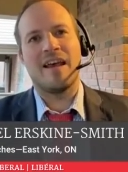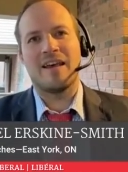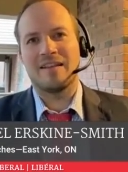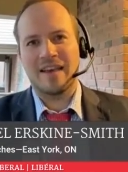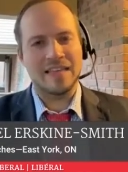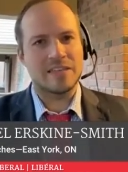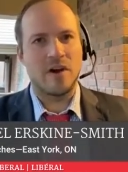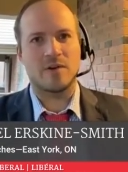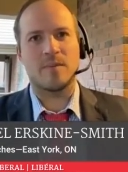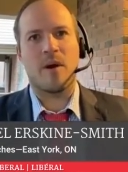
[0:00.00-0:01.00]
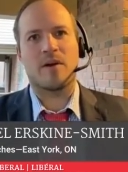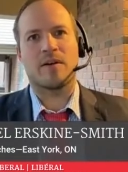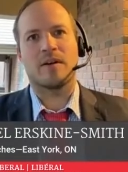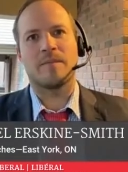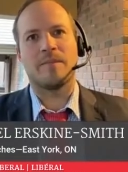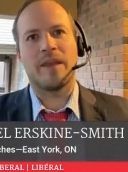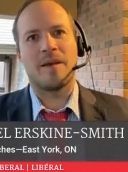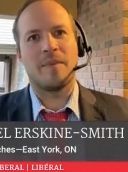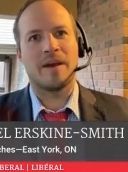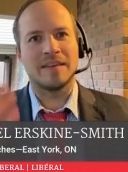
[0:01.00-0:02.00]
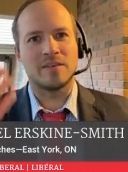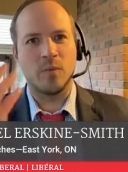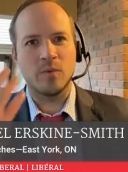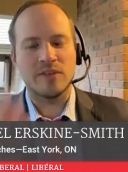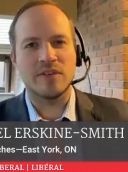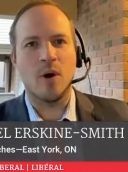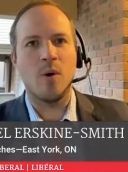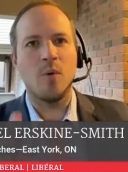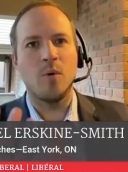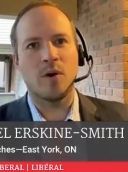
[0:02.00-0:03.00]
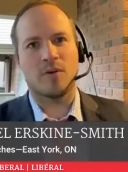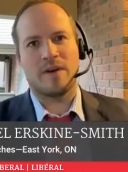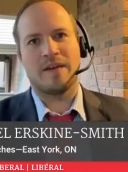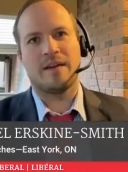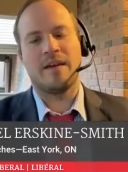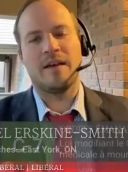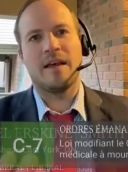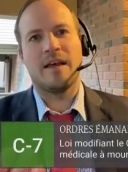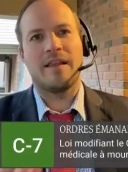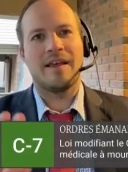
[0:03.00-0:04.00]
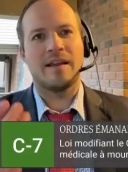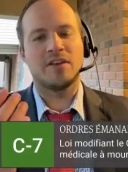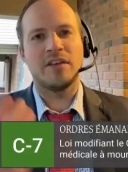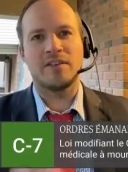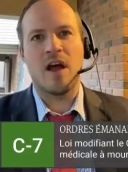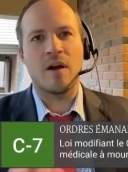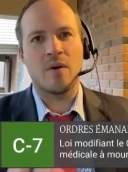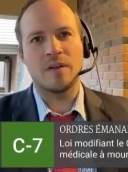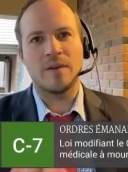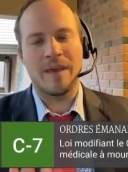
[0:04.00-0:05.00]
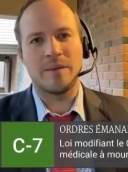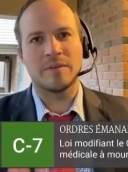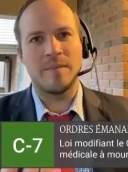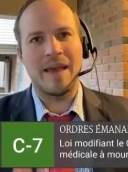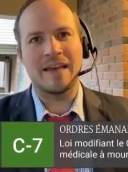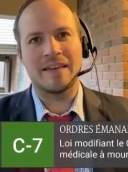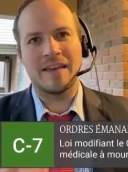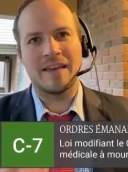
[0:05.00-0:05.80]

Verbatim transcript: in the case of Audrey Parker, but is so worried that she's not going to be able to make a,